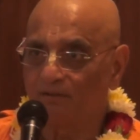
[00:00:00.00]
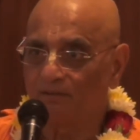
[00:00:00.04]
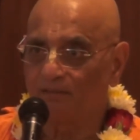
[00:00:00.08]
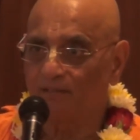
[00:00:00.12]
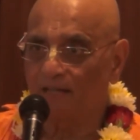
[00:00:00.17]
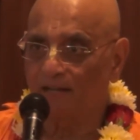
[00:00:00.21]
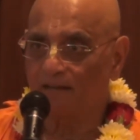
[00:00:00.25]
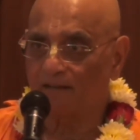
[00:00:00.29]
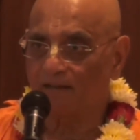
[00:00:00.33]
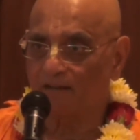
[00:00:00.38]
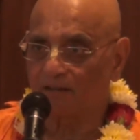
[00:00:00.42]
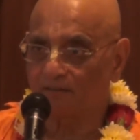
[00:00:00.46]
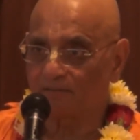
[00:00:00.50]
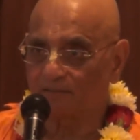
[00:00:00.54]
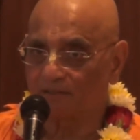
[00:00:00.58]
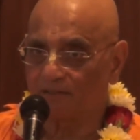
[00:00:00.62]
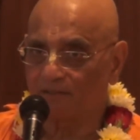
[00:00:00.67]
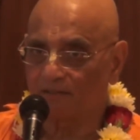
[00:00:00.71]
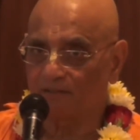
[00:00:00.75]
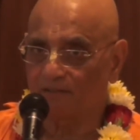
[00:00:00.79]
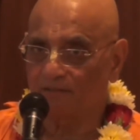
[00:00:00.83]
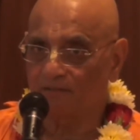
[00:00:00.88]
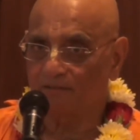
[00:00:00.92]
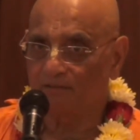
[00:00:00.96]
that has
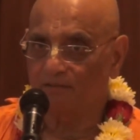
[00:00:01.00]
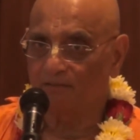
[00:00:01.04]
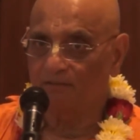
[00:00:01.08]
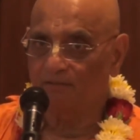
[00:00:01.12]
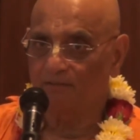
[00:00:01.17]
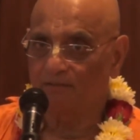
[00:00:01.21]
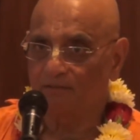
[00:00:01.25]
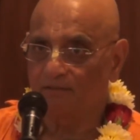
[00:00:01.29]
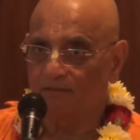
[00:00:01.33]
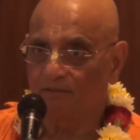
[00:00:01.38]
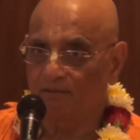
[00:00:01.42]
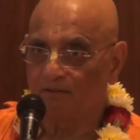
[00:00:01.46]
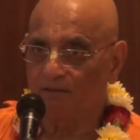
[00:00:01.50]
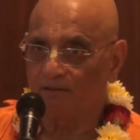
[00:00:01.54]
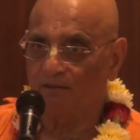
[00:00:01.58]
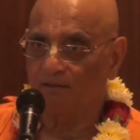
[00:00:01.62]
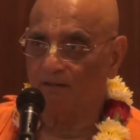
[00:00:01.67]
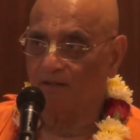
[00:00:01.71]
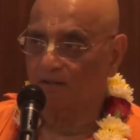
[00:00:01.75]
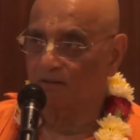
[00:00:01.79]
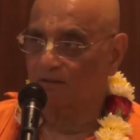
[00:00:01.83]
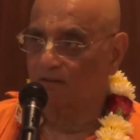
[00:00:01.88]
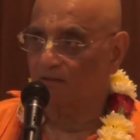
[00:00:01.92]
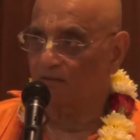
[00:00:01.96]
a
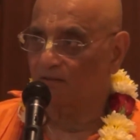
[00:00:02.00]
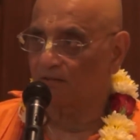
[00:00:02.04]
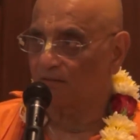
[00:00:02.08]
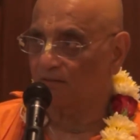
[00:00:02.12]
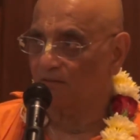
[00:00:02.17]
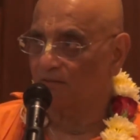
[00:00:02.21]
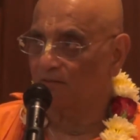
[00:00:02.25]
little